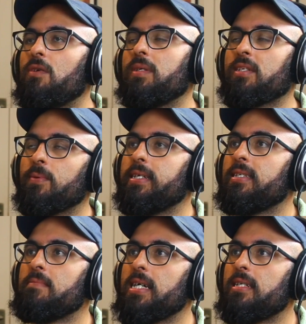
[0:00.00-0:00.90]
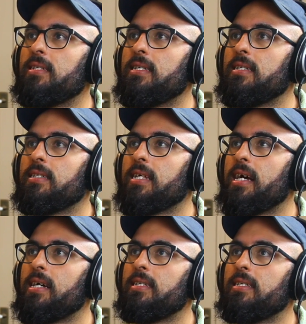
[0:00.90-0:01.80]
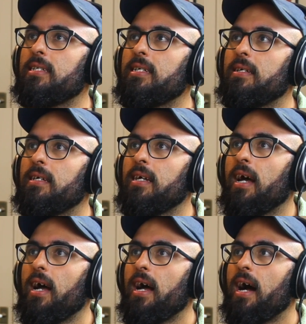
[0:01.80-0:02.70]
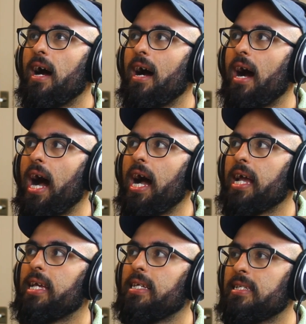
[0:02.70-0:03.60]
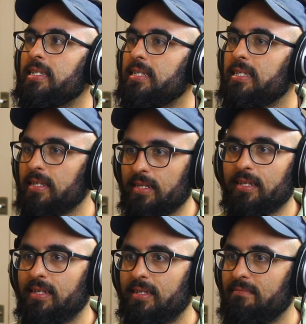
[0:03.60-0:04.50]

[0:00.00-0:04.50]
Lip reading: what's crazy, man, is that I still